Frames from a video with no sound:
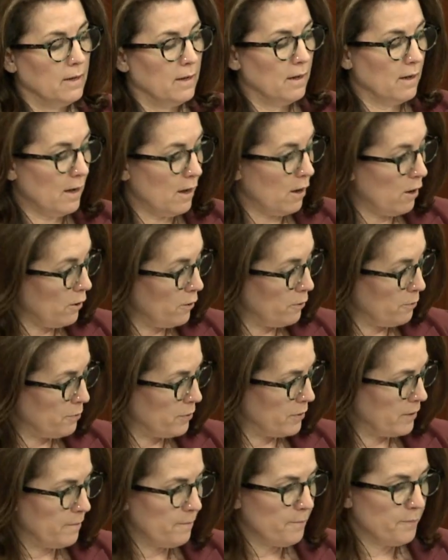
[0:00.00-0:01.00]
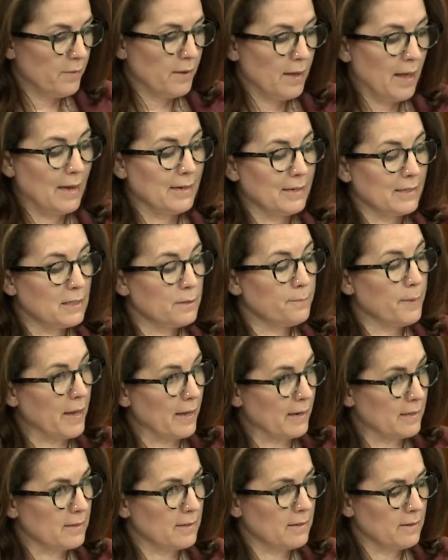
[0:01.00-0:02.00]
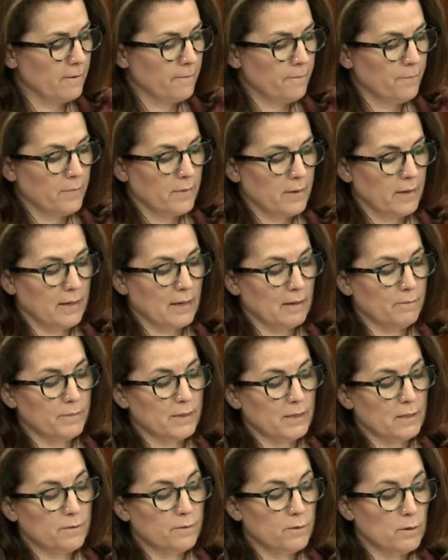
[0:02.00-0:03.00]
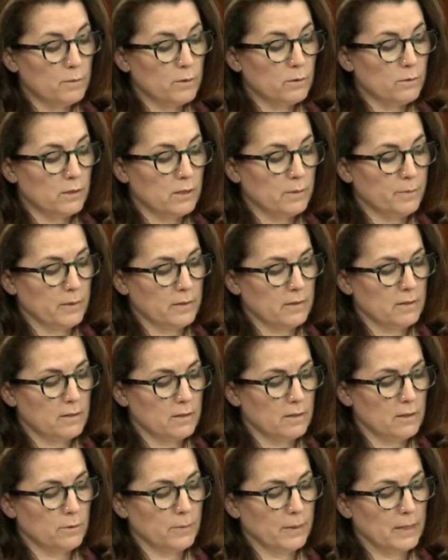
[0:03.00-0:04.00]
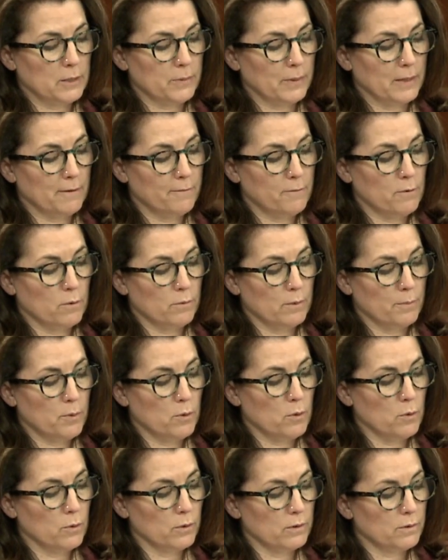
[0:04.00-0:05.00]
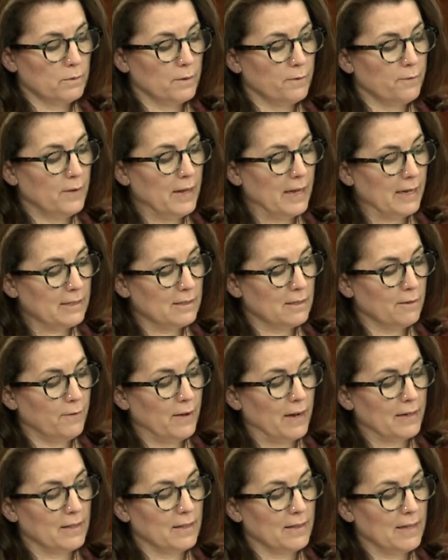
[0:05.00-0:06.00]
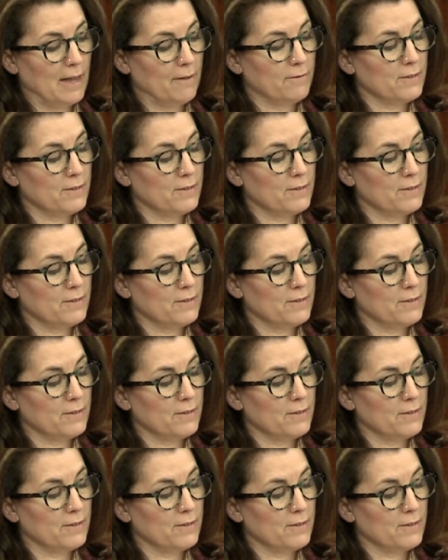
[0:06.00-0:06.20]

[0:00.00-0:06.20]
I hope and expect the government's formal response to the 2024 report reflects the fact that they have